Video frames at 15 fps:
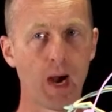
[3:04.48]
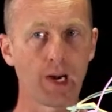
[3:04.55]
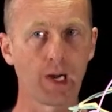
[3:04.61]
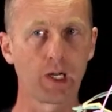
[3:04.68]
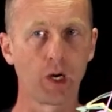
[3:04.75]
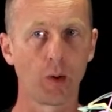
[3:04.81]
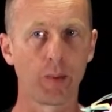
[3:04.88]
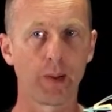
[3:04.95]
a
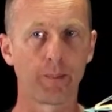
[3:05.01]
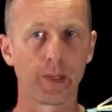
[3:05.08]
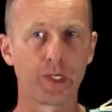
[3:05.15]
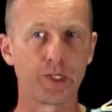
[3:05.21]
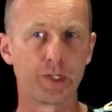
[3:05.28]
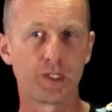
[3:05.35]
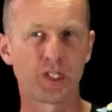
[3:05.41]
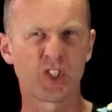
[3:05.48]
little bit
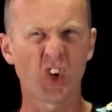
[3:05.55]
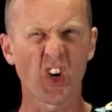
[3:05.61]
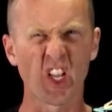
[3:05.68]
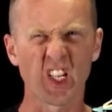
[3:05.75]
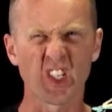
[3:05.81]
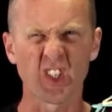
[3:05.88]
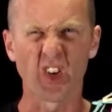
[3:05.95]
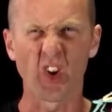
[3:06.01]
because you're just trying to
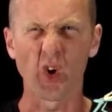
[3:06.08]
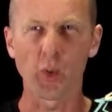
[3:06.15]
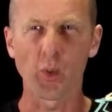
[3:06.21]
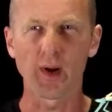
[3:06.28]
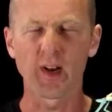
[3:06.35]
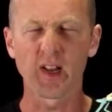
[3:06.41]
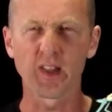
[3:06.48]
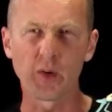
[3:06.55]
get to know one
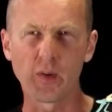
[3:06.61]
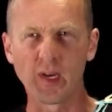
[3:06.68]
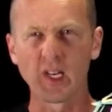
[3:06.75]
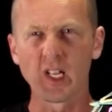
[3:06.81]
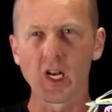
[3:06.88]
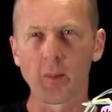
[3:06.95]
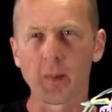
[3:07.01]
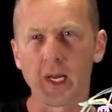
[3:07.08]
another. You're a
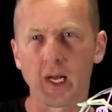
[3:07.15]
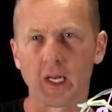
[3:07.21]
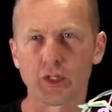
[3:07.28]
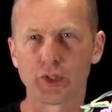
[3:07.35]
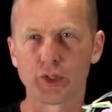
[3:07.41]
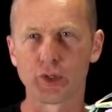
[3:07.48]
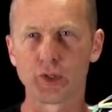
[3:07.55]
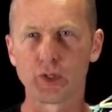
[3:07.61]
little bit
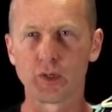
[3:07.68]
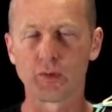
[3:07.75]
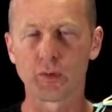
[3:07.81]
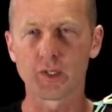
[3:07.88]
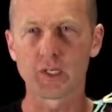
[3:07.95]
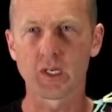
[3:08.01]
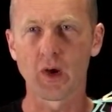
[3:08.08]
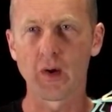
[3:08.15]
unsure of
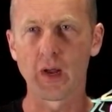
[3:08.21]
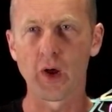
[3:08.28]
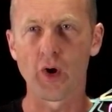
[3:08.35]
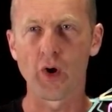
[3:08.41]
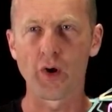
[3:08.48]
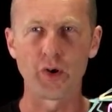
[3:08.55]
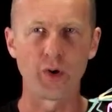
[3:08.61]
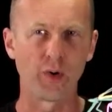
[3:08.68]
what's going
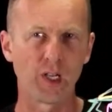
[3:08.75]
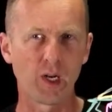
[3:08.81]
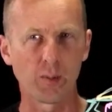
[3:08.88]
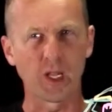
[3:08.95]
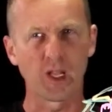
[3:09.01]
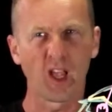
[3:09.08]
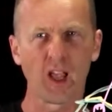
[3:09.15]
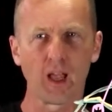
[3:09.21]
on. You're a little
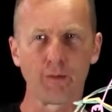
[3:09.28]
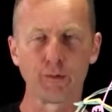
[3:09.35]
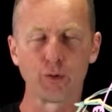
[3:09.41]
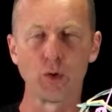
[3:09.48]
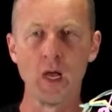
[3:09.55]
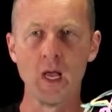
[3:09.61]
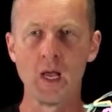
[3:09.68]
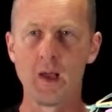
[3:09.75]
bit
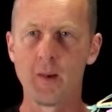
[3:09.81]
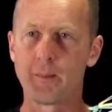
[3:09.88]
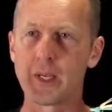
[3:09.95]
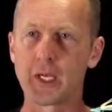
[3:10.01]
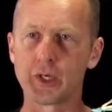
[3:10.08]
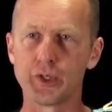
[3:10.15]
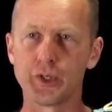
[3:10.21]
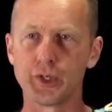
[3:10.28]
careful
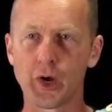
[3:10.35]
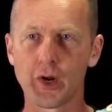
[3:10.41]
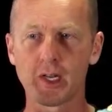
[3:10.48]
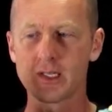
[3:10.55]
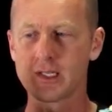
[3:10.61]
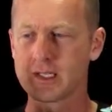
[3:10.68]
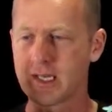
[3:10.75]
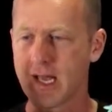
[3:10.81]
because you don't
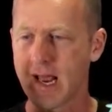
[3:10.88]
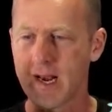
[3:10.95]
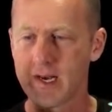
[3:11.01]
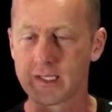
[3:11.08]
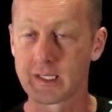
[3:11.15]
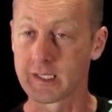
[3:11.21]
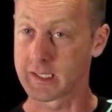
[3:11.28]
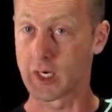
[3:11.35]
understand
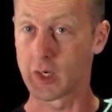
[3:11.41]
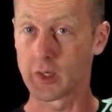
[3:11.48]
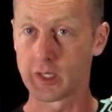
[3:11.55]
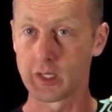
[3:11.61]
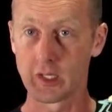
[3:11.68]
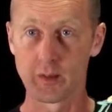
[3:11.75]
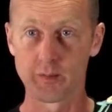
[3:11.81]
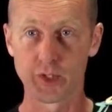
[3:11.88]
necessarily
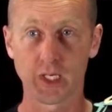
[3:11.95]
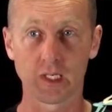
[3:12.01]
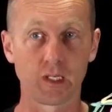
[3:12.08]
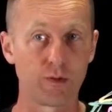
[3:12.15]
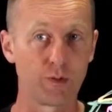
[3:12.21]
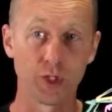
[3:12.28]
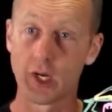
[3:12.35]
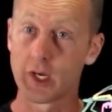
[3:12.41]
the
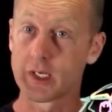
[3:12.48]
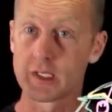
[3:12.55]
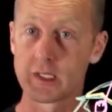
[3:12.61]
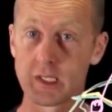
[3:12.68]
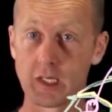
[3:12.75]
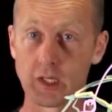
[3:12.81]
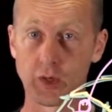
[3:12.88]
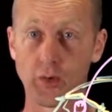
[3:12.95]
objectives. You don't
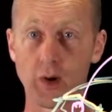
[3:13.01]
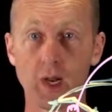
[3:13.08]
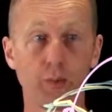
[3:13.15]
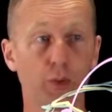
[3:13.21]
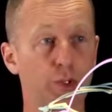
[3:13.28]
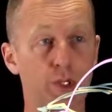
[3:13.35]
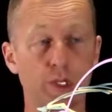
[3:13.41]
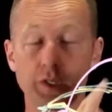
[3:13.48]
understand the ground
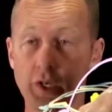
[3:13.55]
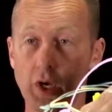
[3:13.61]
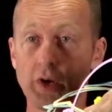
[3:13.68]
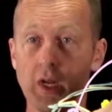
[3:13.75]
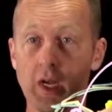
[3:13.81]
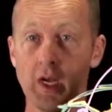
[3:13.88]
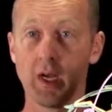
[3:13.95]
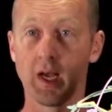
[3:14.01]
rules, and you don't
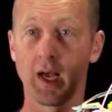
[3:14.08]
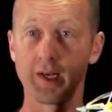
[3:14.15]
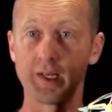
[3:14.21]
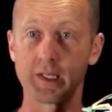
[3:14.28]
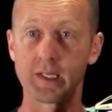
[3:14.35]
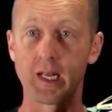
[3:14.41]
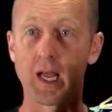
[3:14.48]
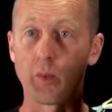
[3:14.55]

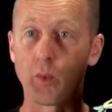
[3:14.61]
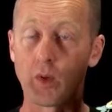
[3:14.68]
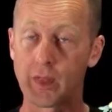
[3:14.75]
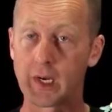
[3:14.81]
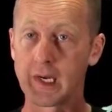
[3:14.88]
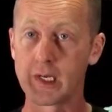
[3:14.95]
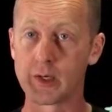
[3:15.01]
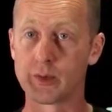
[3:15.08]
understand what the
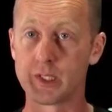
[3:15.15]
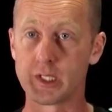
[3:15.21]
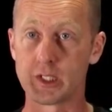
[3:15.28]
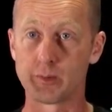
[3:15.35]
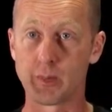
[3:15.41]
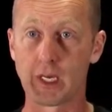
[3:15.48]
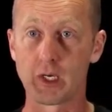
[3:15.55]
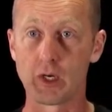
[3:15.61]
leader is
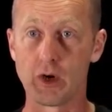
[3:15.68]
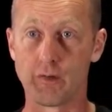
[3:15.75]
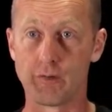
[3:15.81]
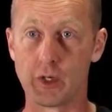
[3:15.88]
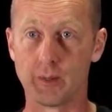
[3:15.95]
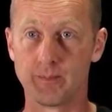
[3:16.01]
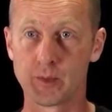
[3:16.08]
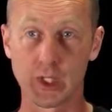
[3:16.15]
expecting of
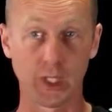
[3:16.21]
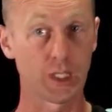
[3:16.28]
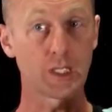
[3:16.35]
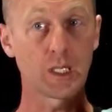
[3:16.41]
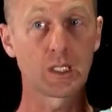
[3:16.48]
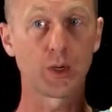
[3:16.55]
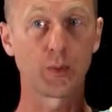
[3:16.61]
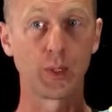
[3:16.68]
you. So this
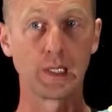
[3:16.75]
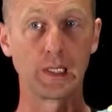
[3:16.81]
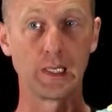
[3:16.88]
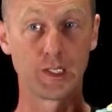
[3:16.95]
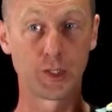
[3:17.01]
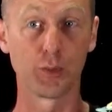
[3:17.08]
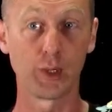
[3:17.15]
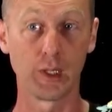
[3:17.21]
is
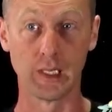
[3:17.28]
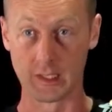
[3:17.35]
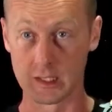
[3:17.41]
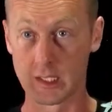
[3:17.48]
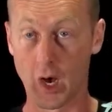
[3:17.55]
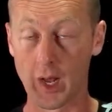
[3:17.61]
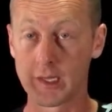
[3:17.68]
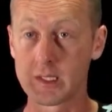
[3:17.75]
it's a really
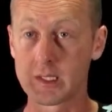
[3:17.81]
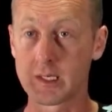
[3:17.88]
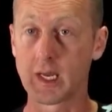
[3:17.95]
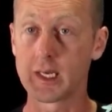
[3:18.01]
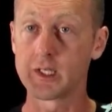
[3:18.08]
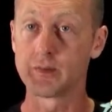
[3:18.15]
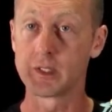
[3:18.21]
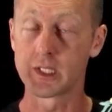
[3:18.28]
exciting
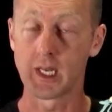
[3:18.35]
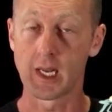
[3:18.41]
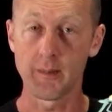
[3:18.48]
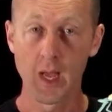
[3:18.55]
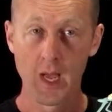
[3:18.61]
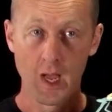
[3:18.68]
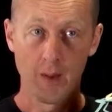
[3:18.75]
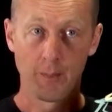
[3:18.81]
stage of a team,
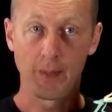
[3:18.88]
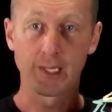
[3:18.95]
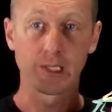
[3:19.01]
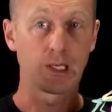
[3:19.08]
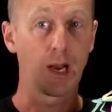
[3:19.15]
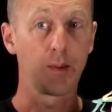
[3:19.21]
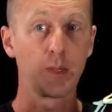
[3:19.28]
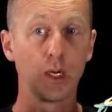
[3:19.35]
but it
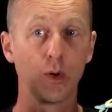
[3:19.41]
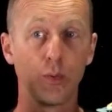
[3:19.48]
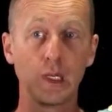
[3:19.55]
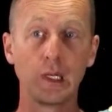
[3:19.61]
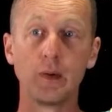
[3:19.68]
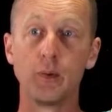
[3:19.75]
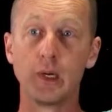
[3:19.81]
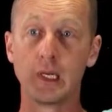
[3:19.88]
can be a
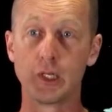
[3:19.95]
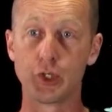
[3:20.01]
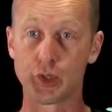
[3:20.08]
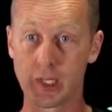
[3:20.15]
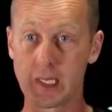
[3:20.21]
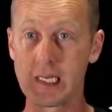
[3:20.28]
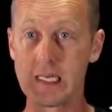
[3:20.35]
really, really tricky